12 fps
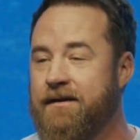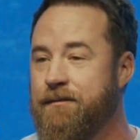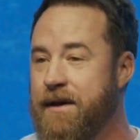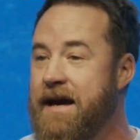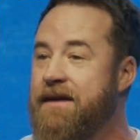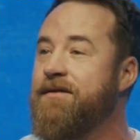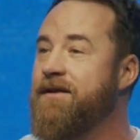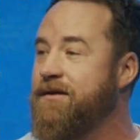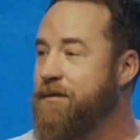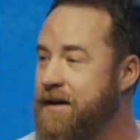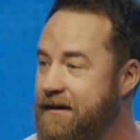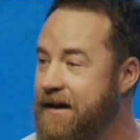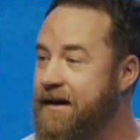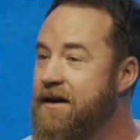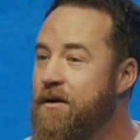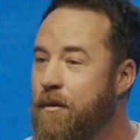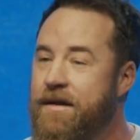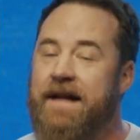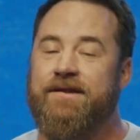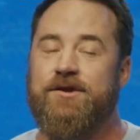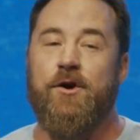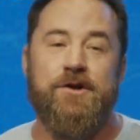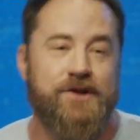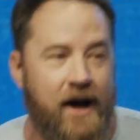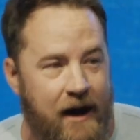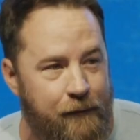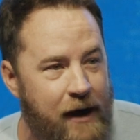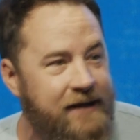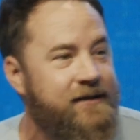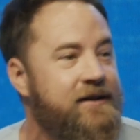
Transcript: and behave in this way like, well, that's your job, right?